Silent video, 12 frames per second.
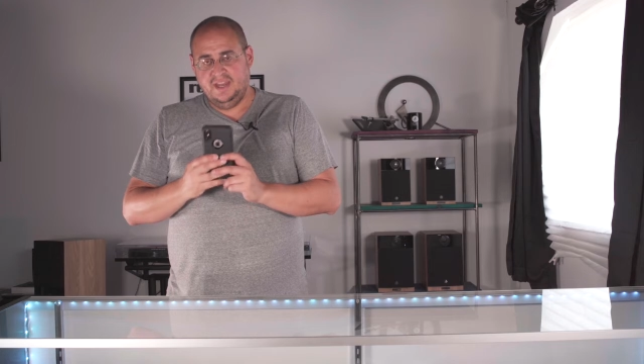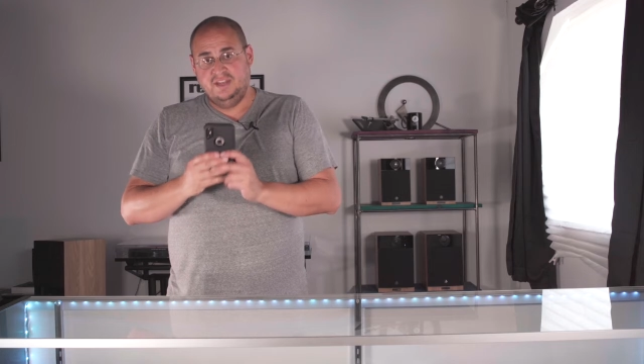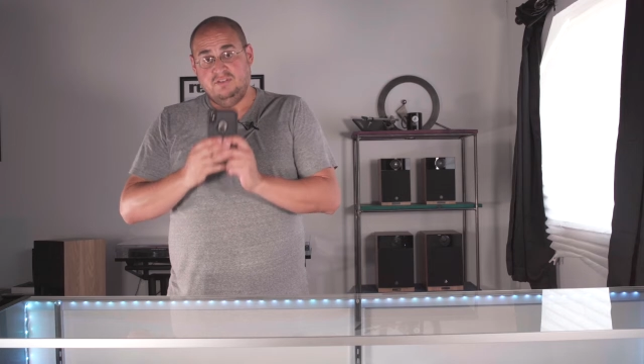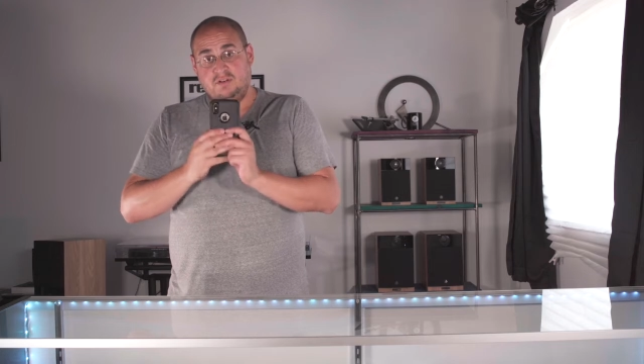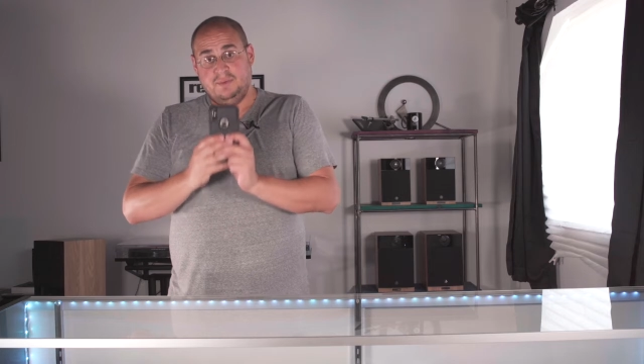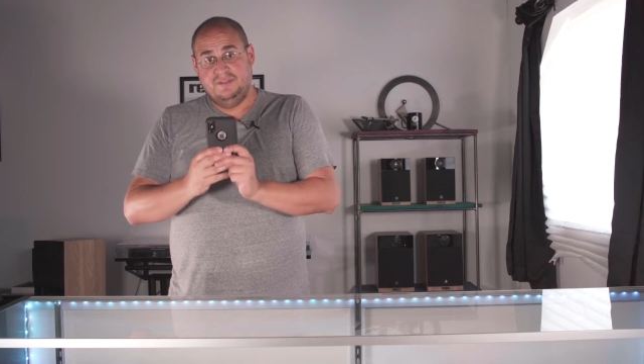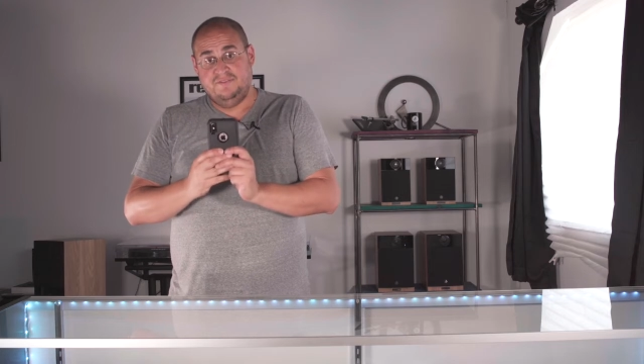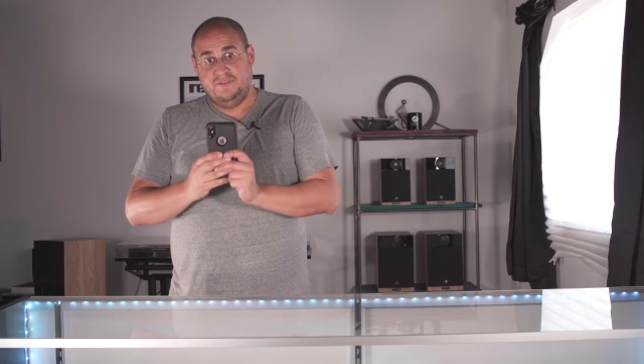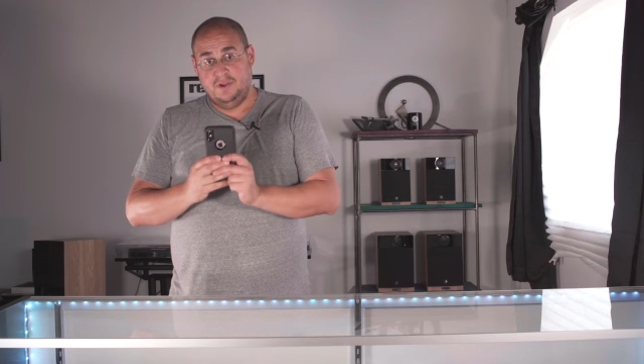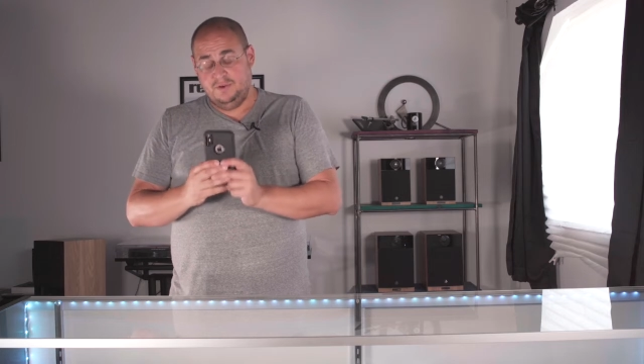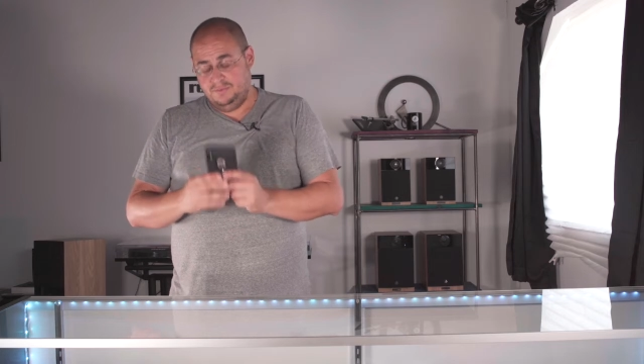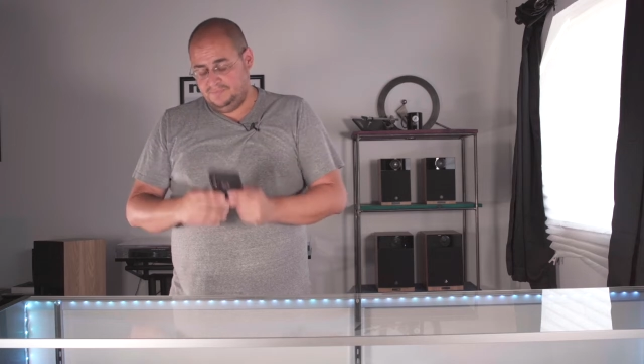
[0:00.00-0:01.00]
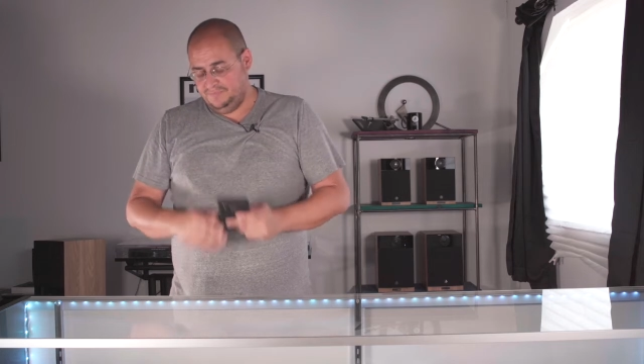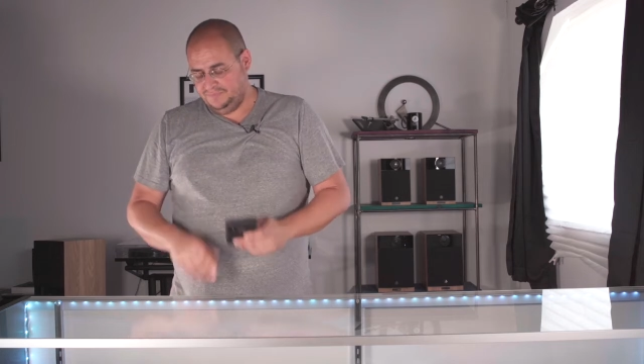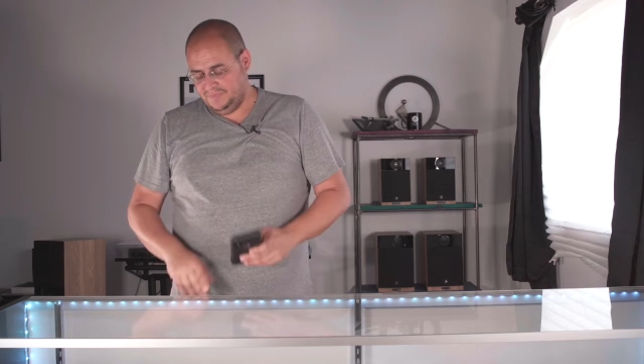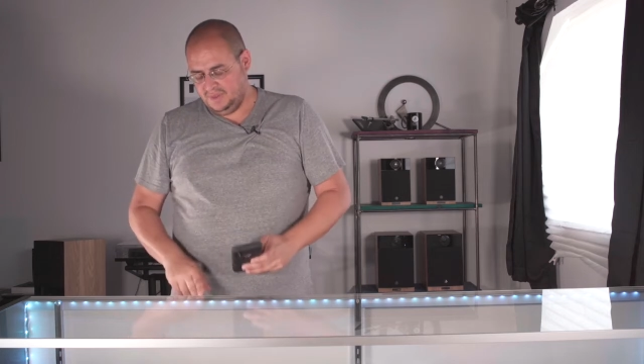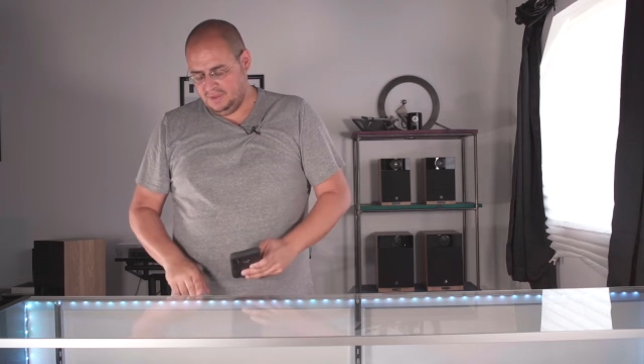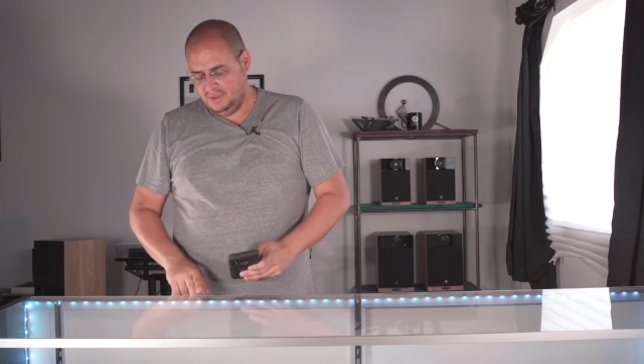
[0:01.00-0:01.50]
I do on my phone,
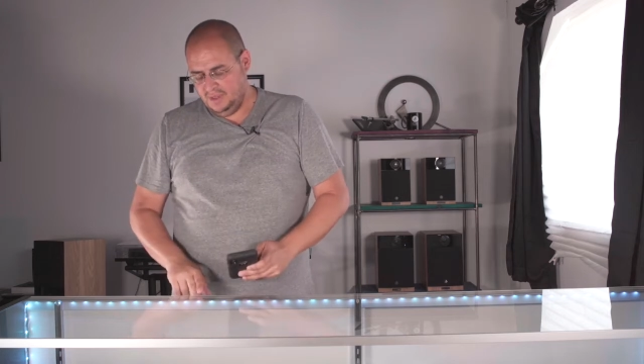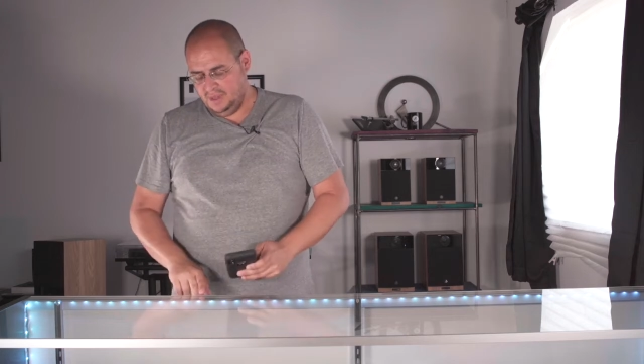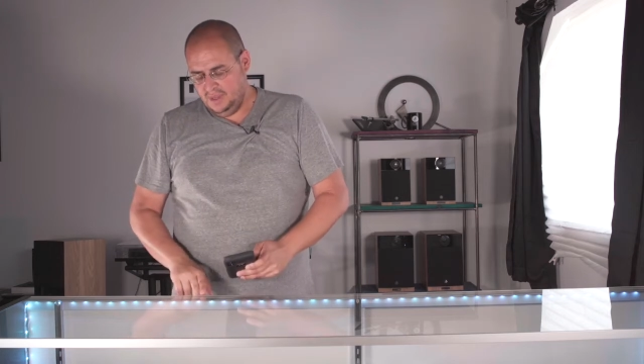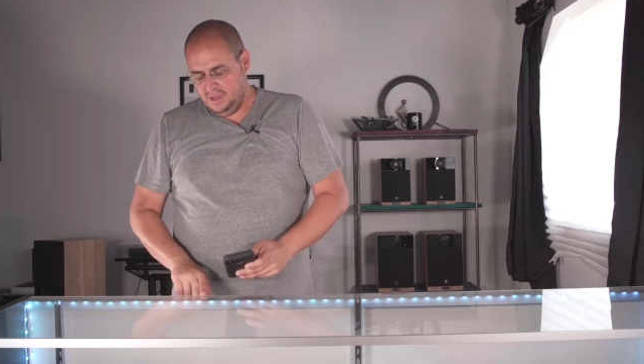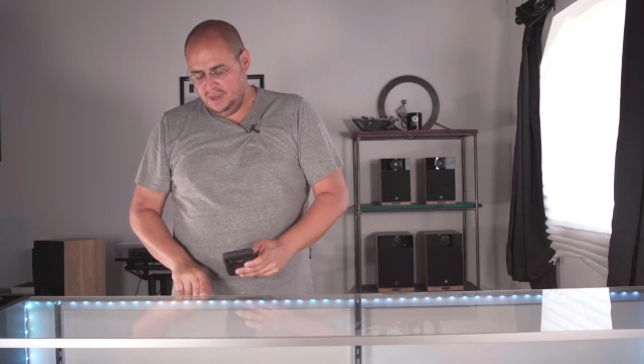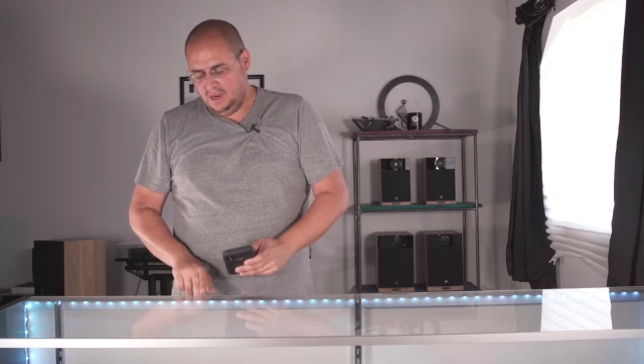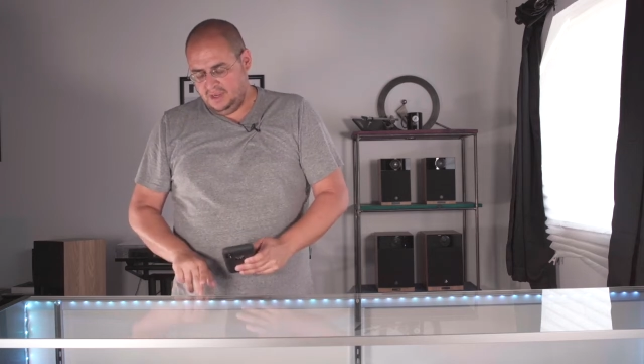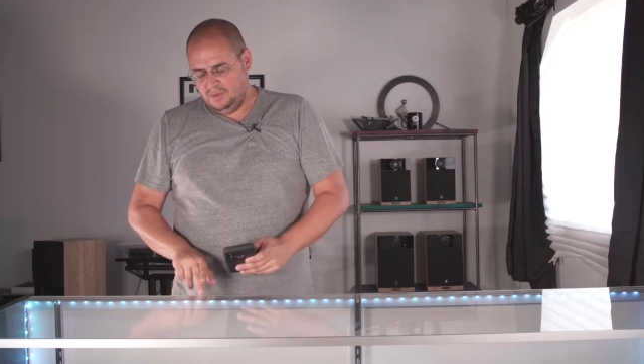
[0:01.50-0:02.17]
I'm